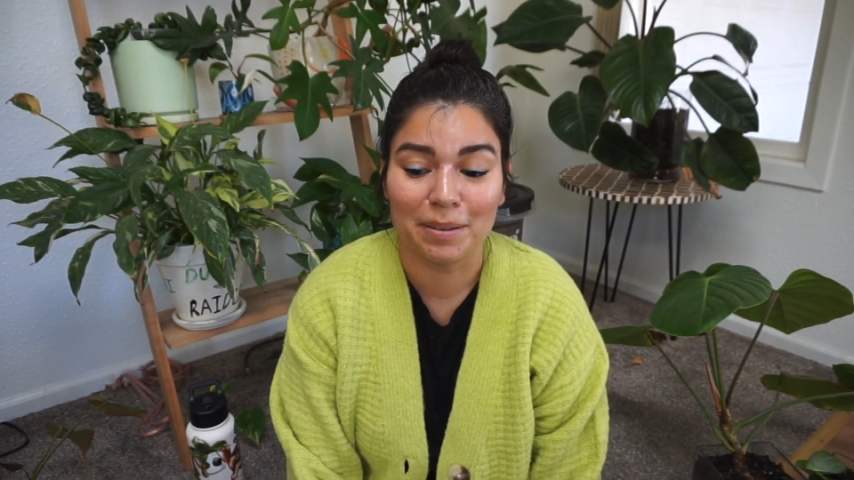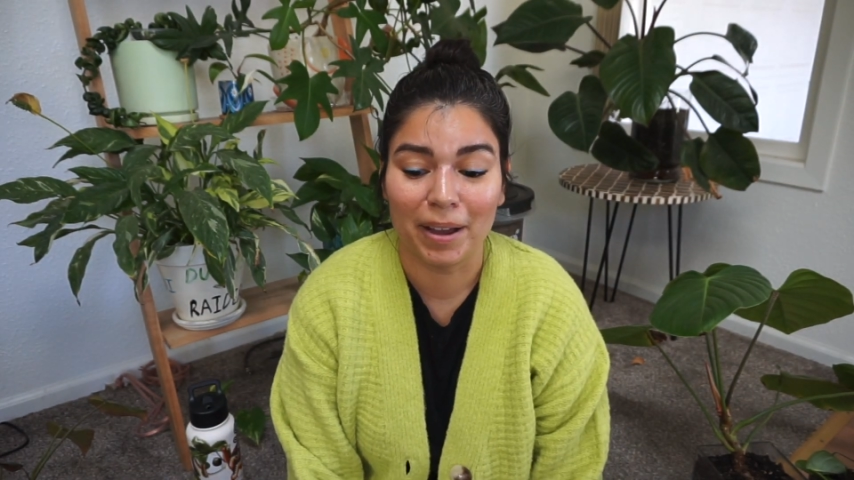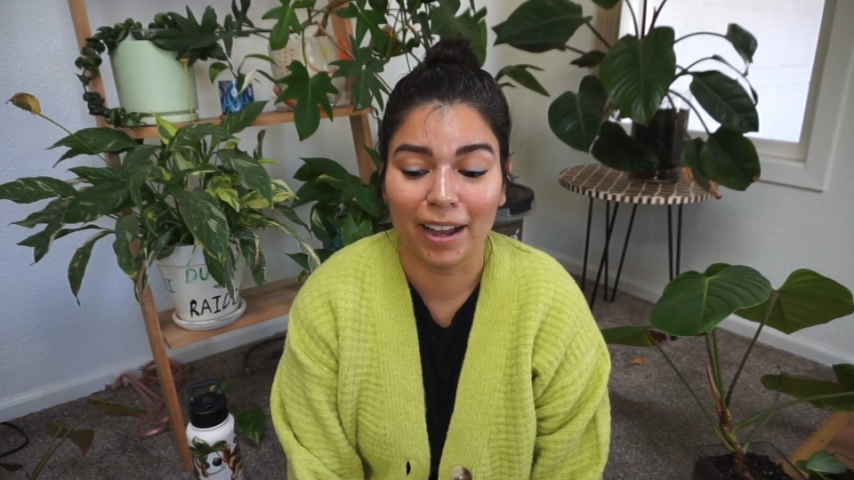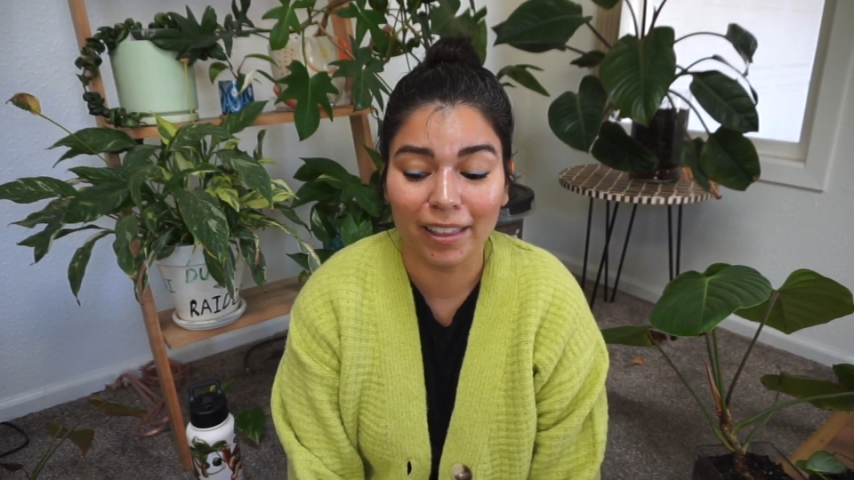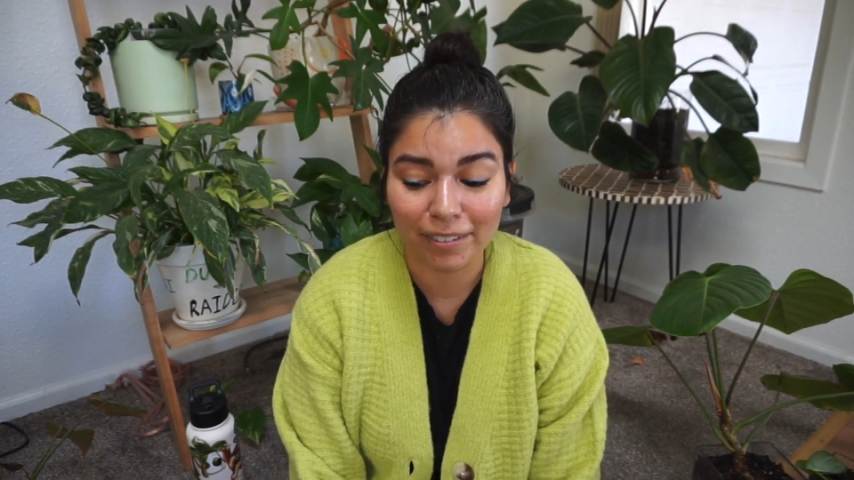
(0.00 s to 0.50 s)
my
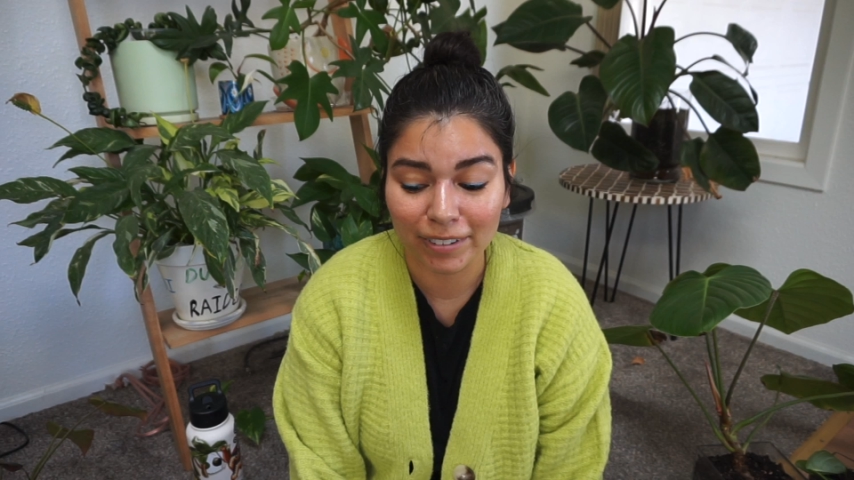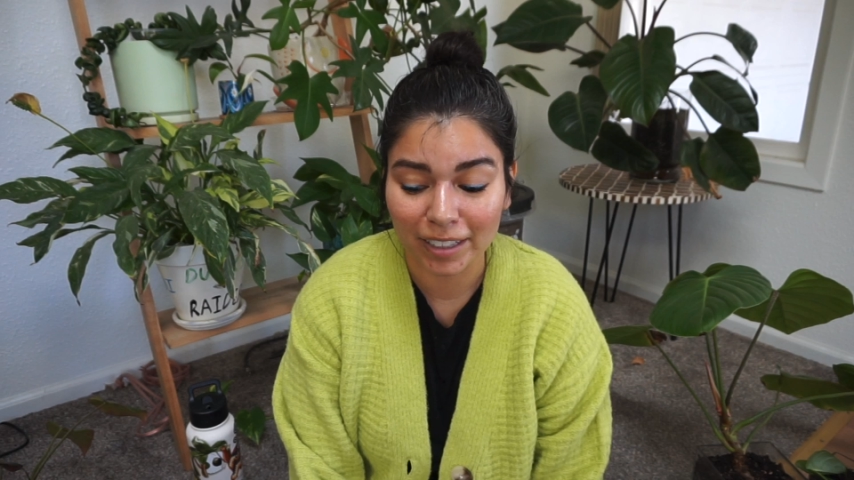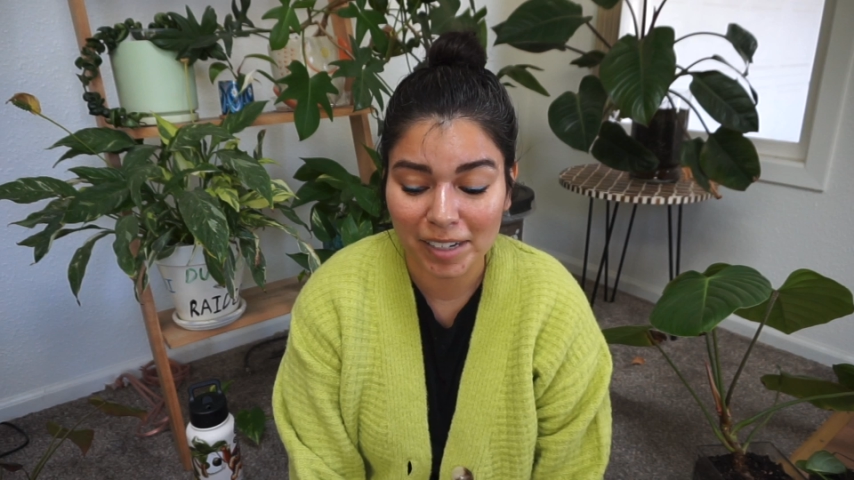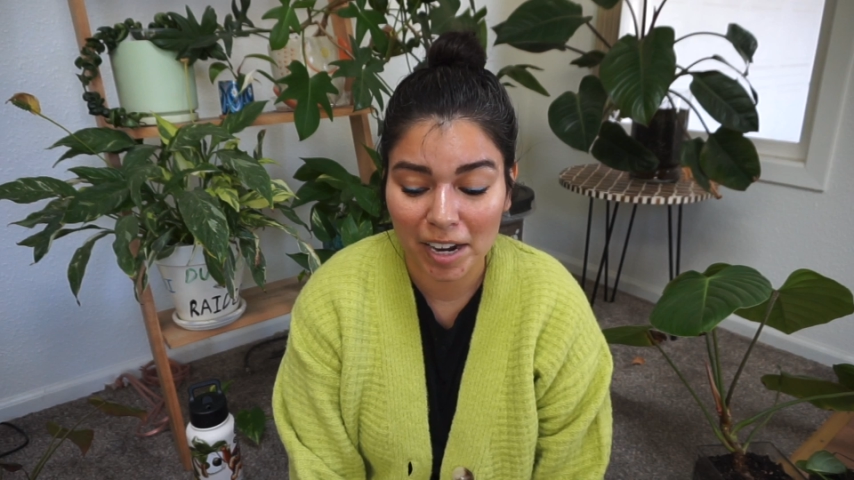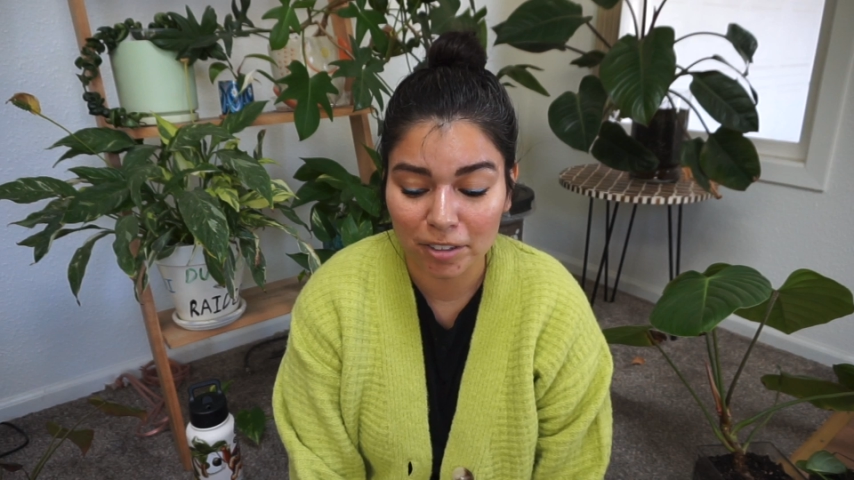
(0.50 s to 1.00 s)
other
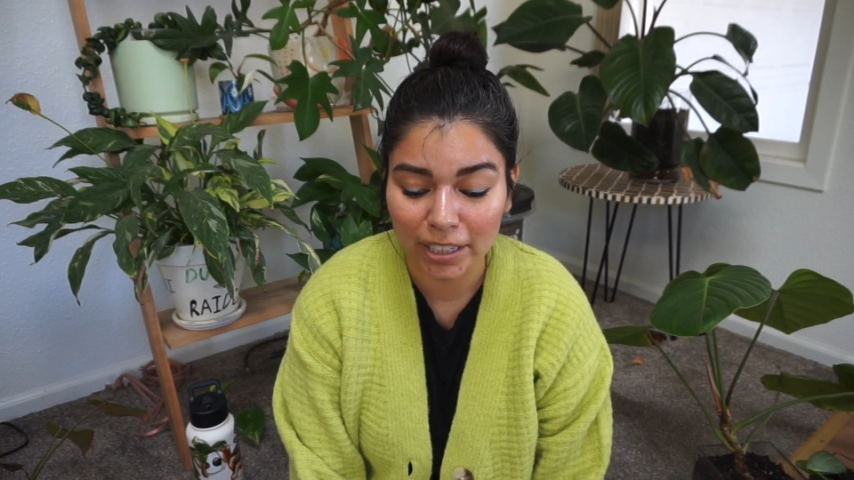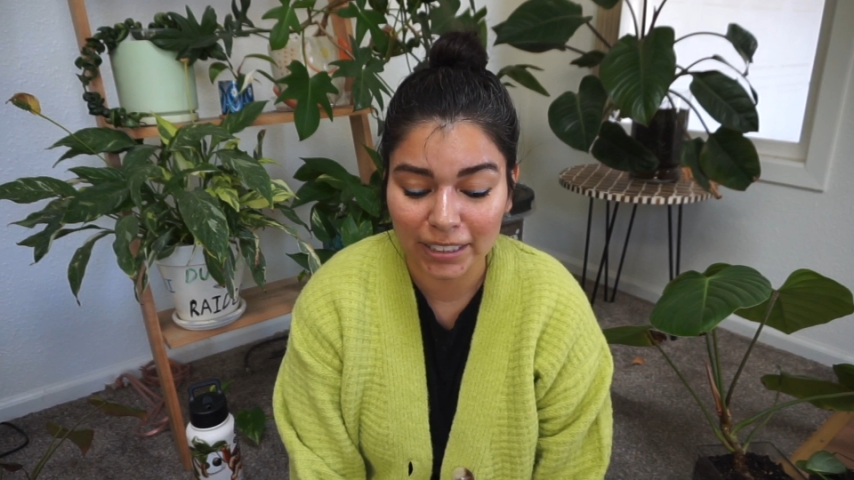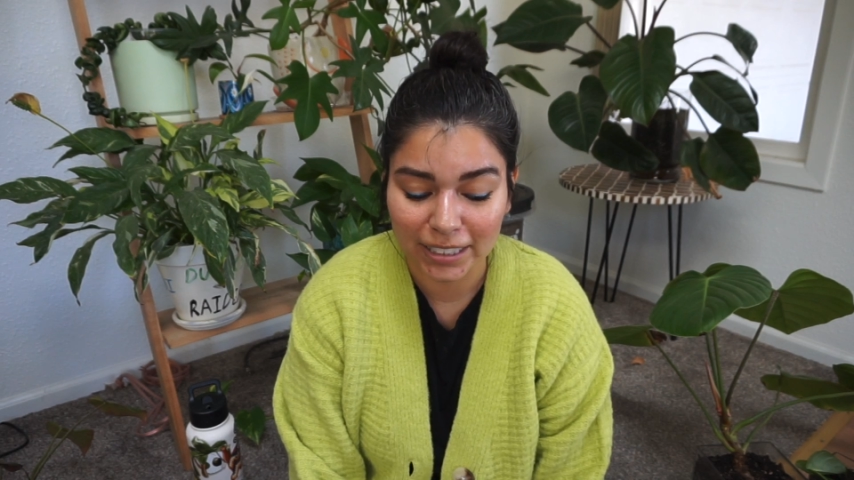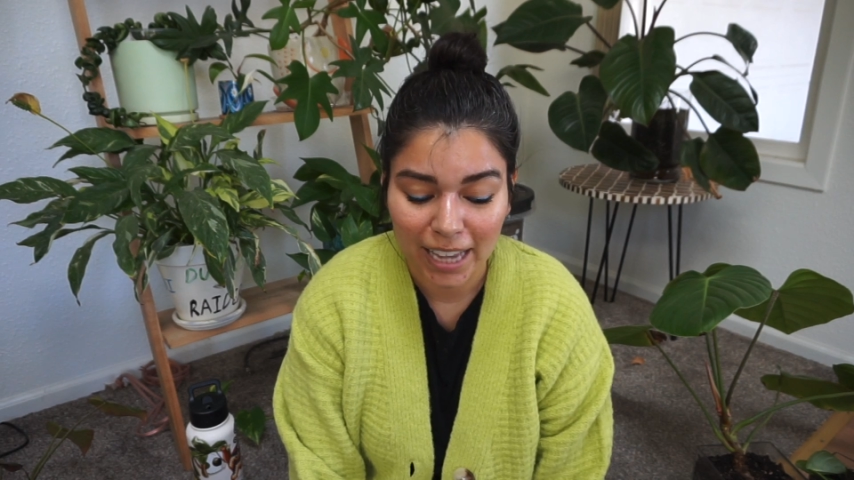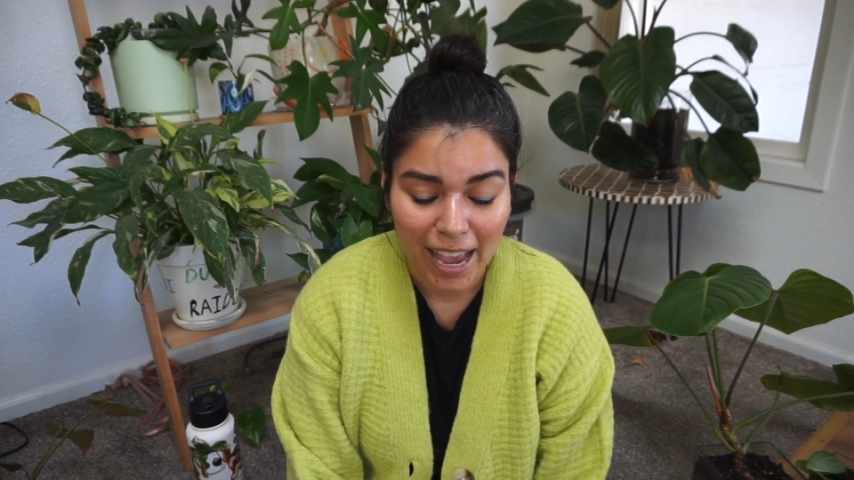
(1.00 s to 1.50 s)
philodendrons.